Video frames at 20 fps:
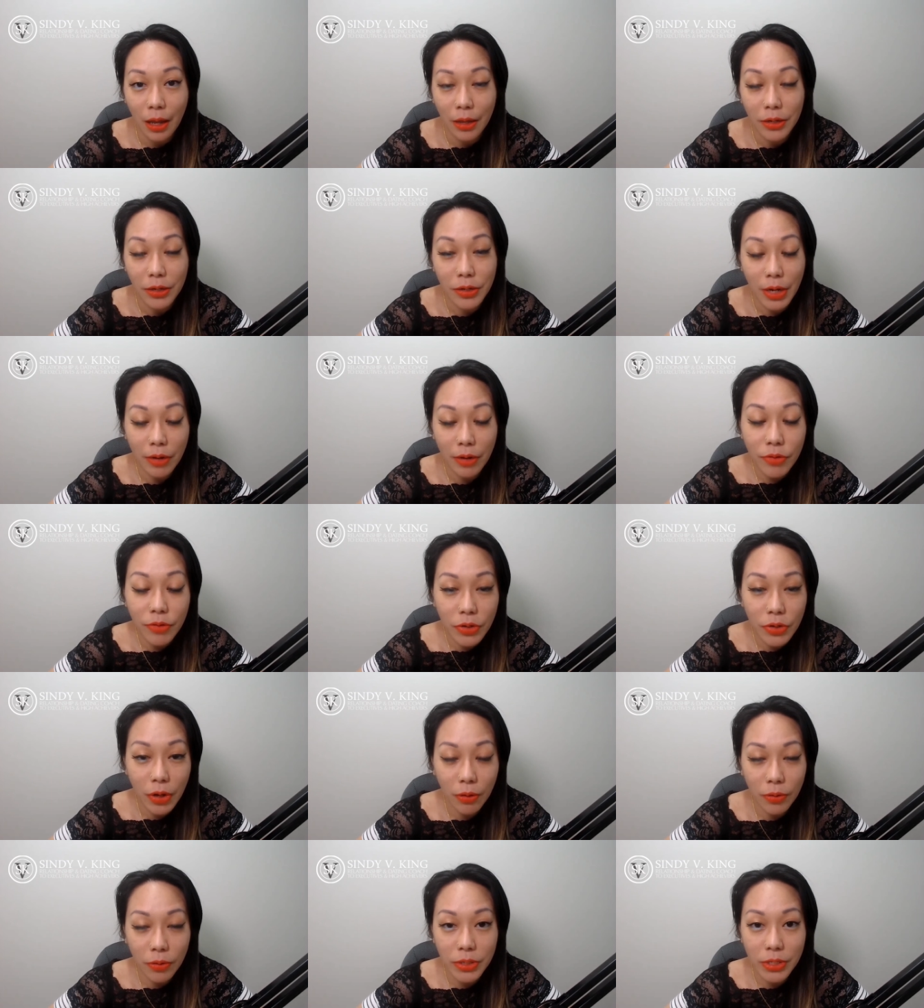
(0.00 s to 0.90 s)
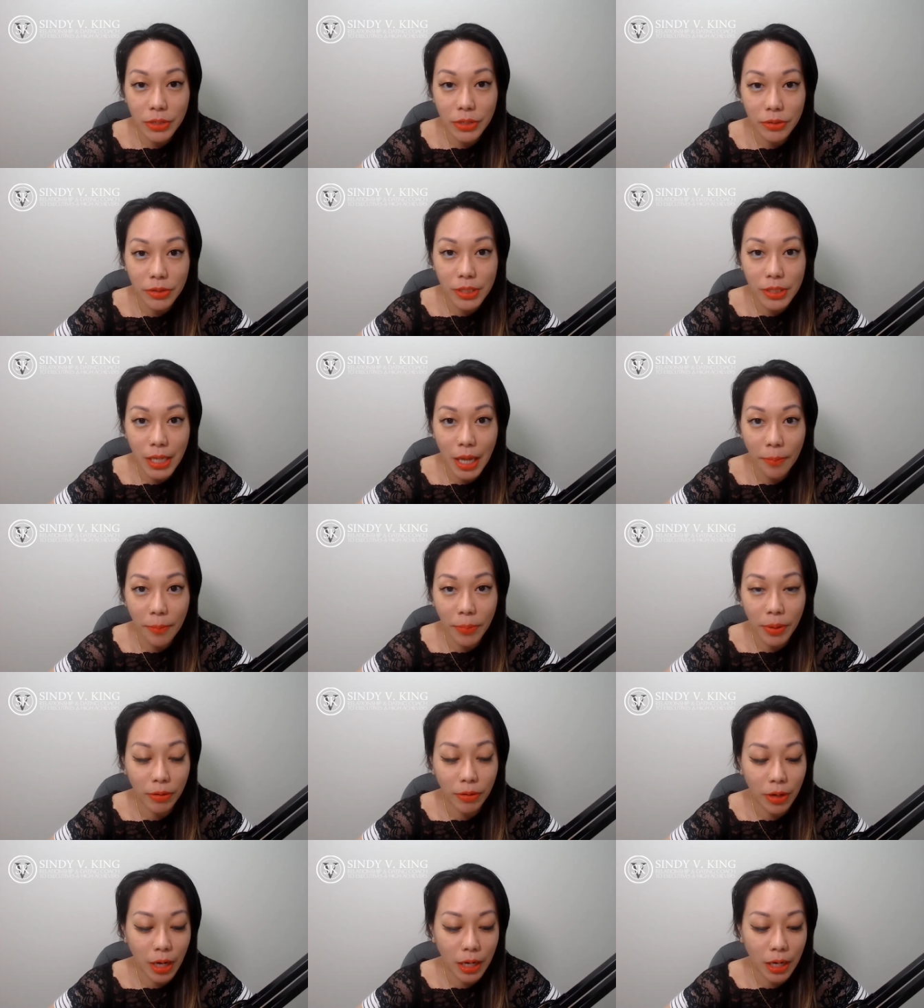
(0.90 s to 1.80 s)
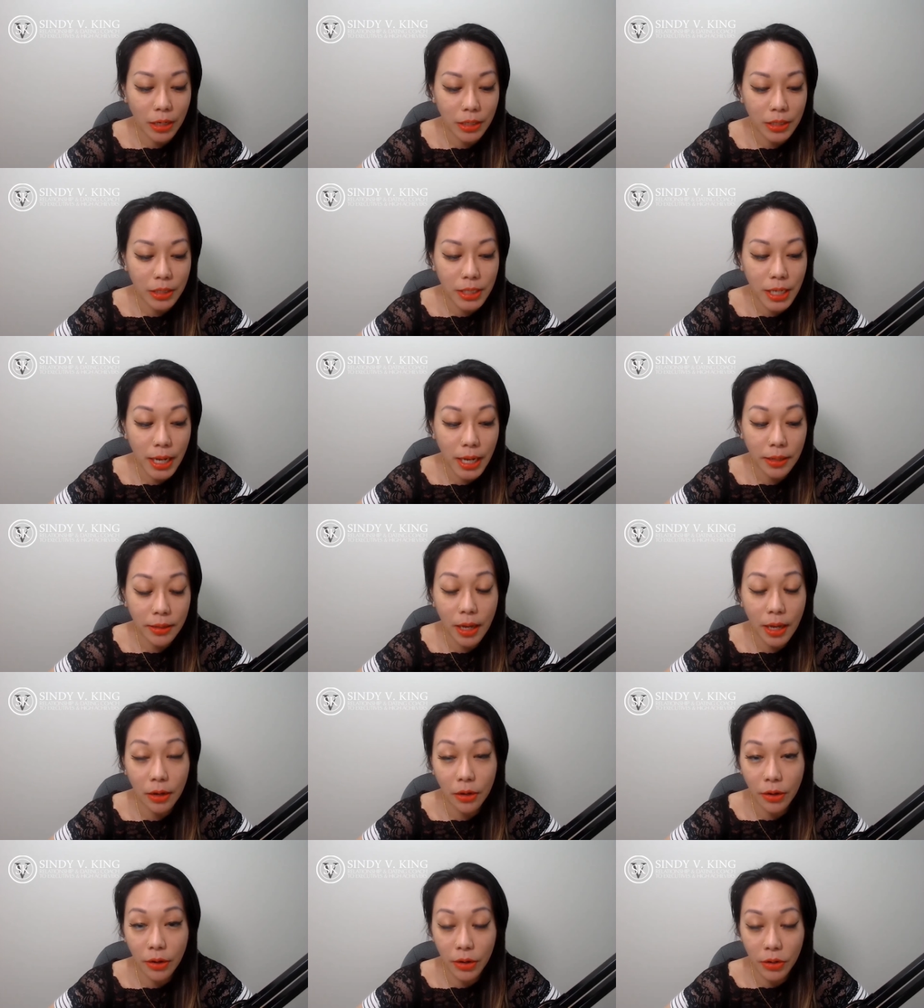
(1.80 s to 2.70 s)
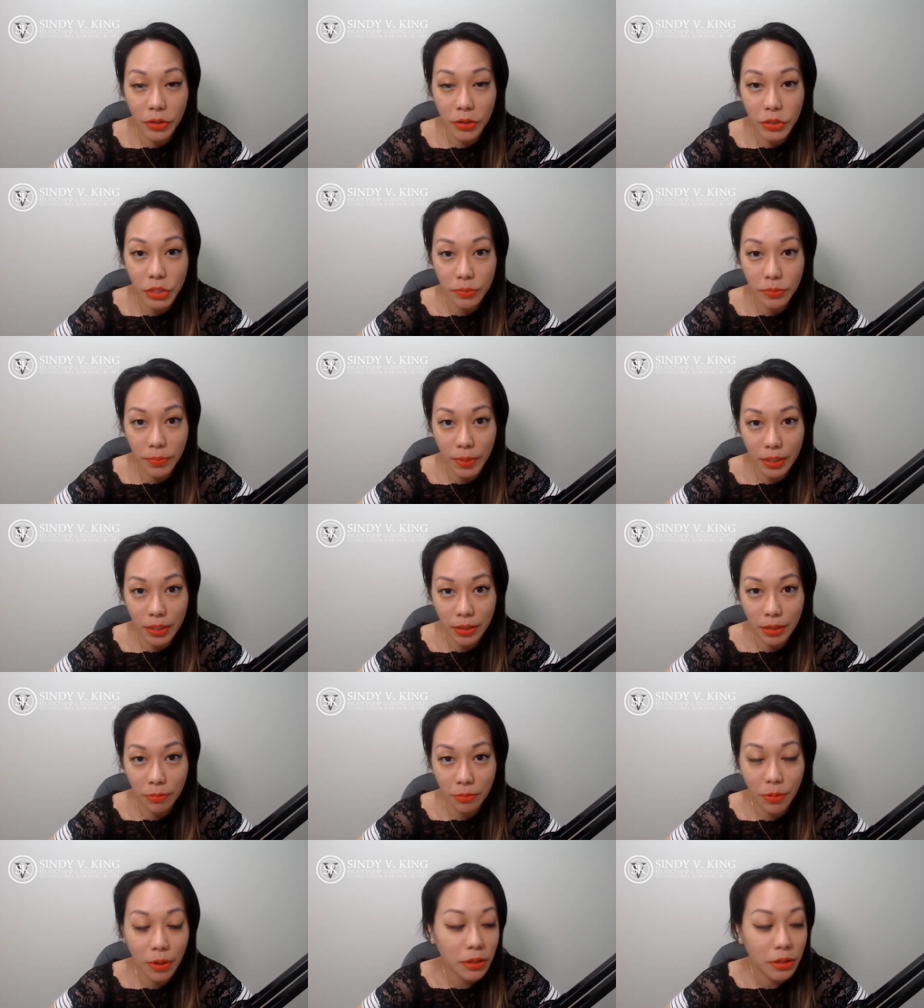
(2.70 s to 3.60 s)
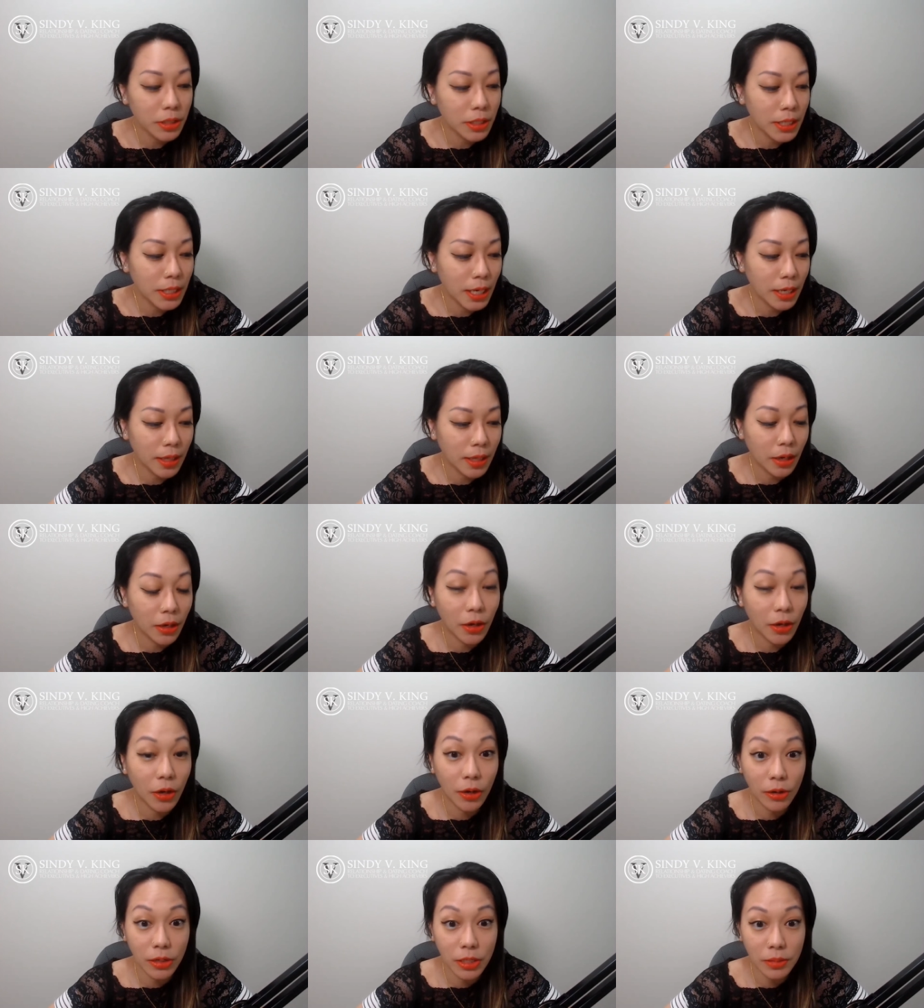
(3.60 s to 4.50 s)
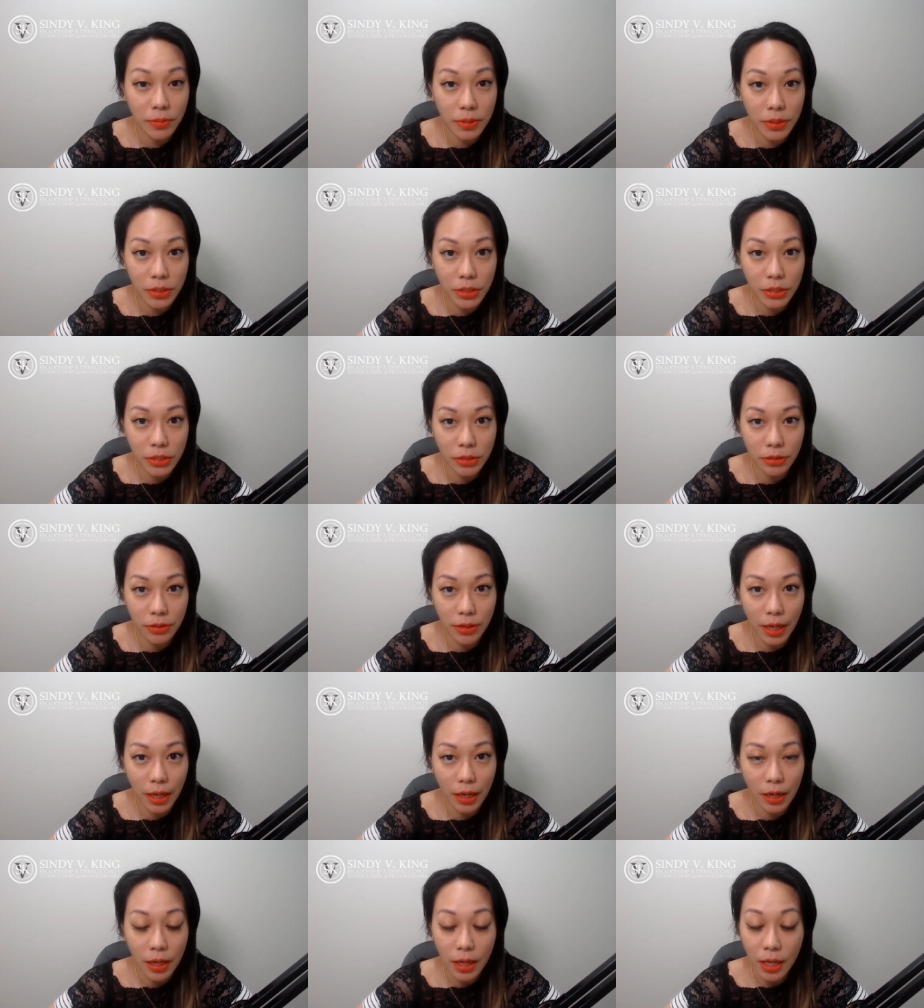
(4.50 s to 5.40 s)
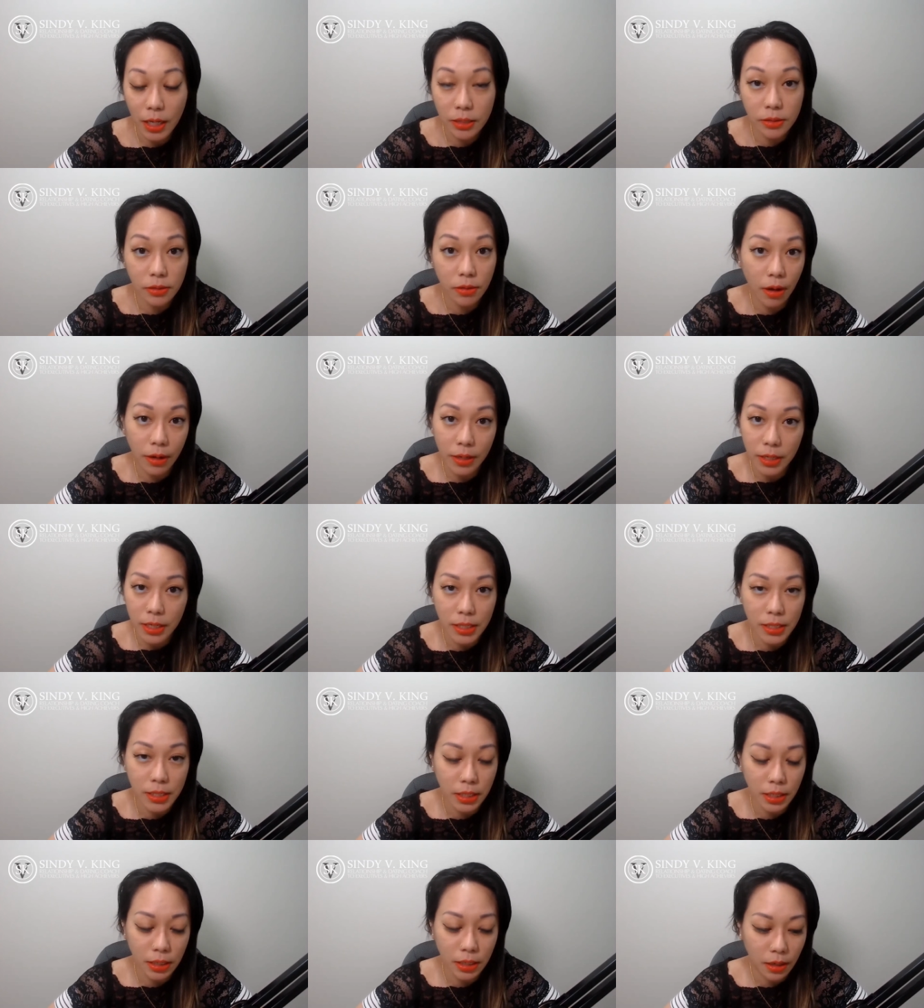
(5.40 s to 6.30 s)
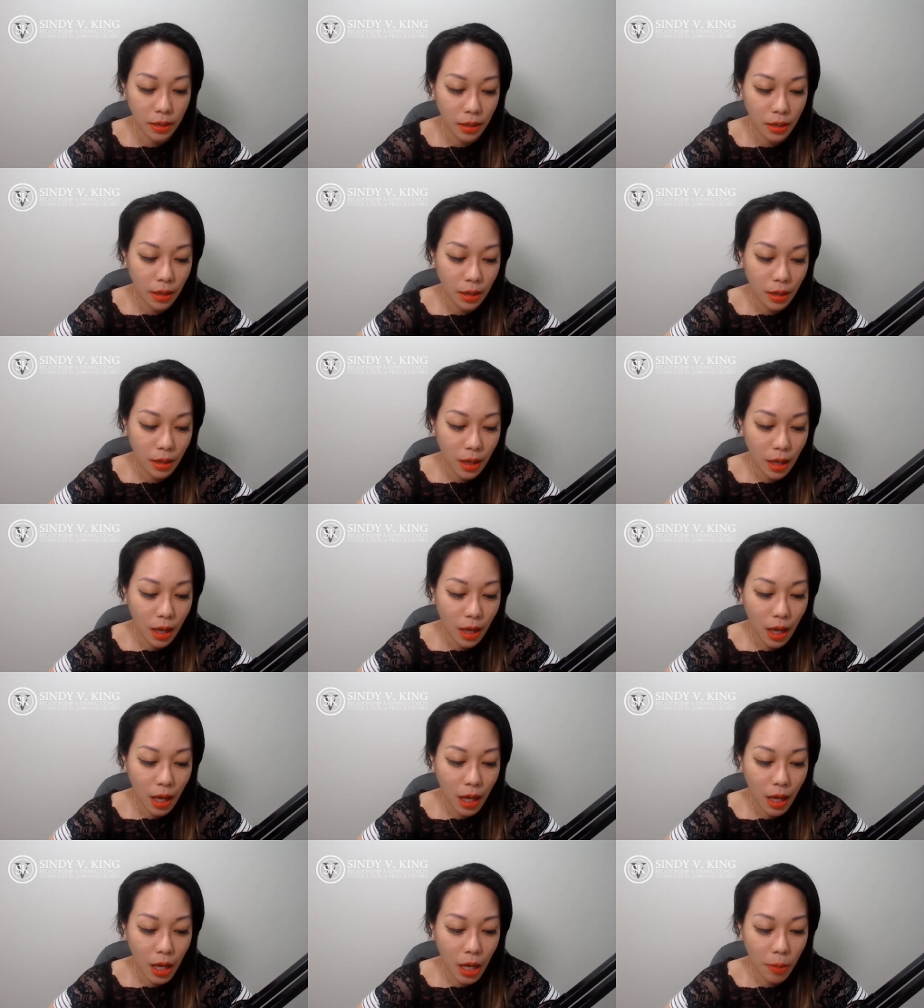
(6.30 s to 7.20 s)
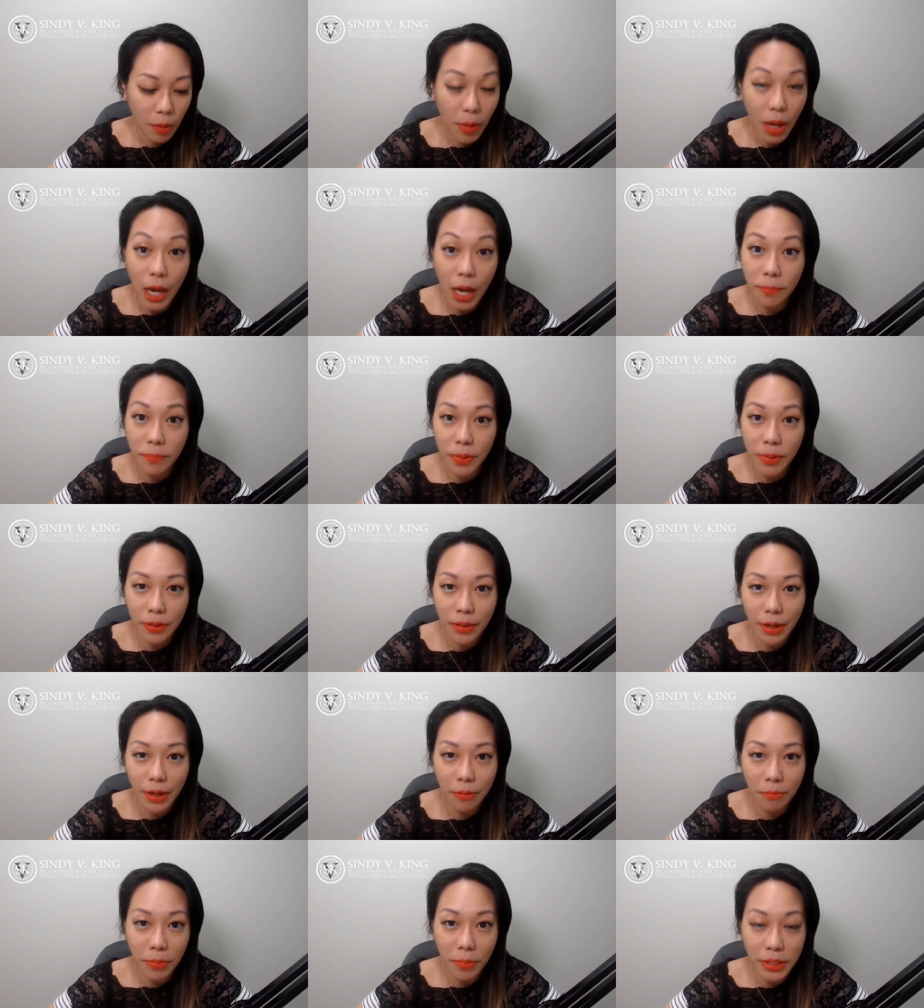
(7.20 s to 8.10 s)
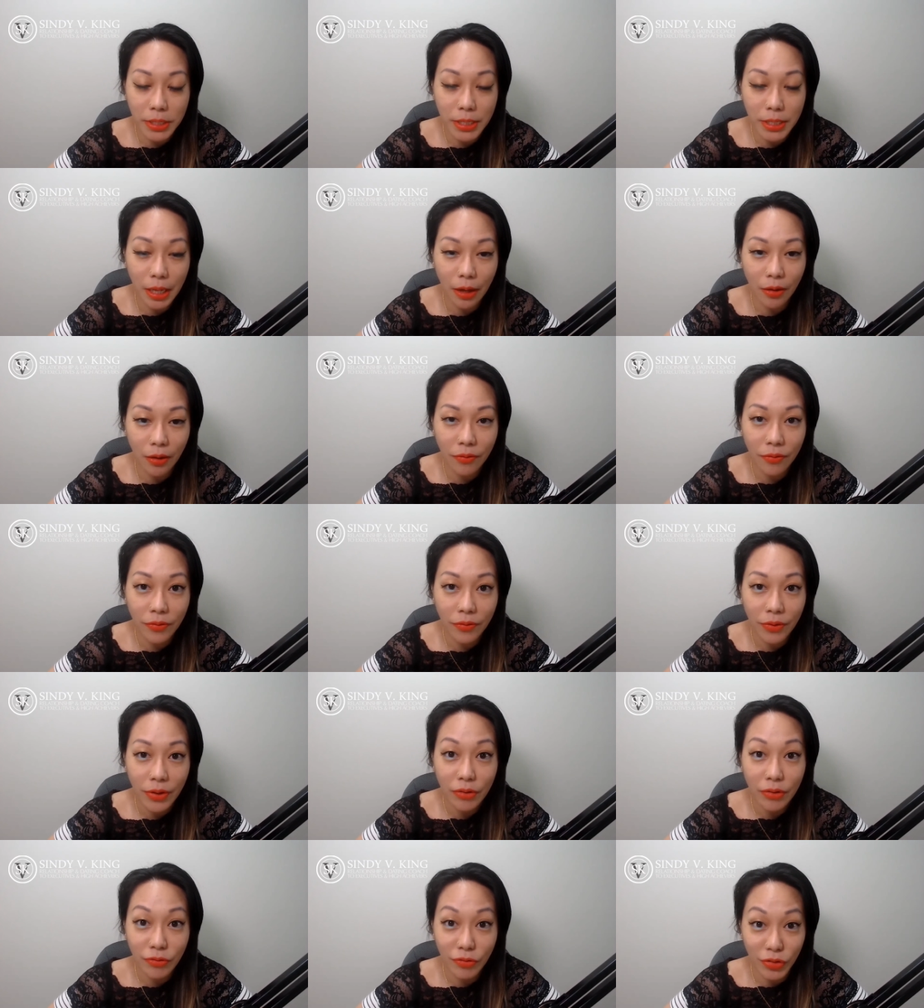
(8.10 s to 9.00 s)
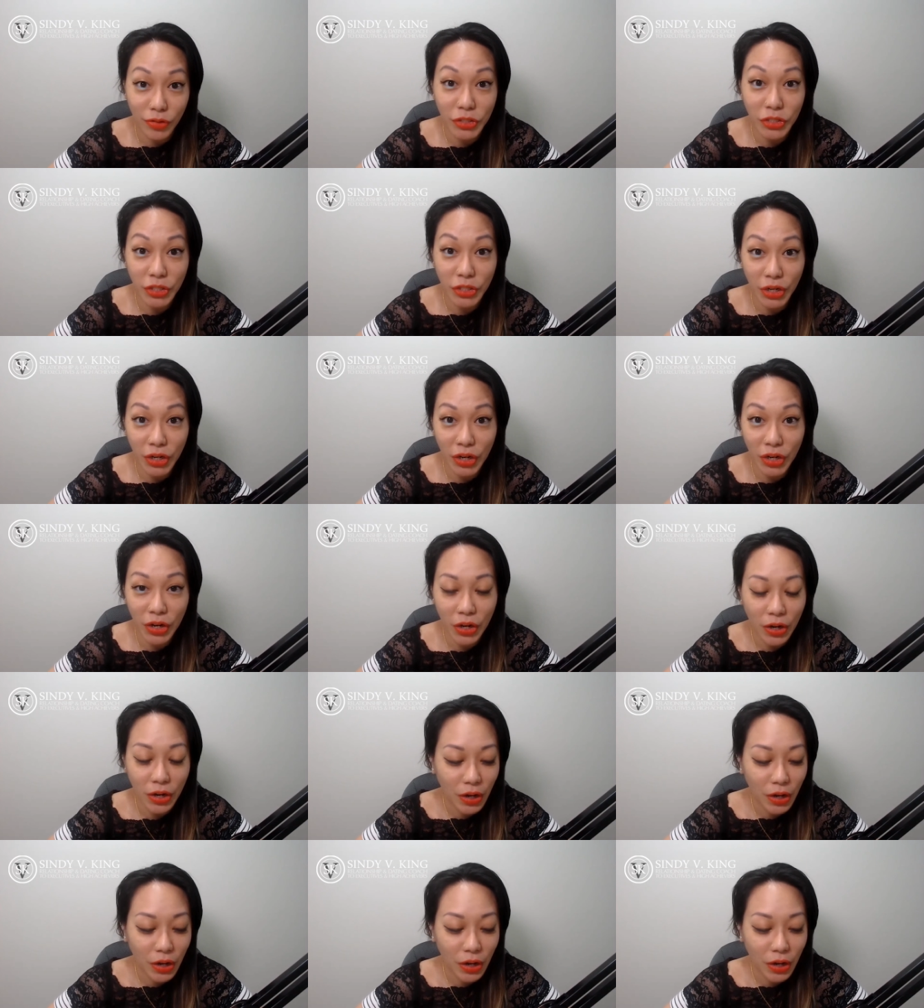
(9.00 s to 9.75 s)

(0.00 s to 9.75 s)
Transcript: You never know until you step out, and I take that encouragement. I want you to take that encouragement to do that. It's not easy. I've been there myself, for sure.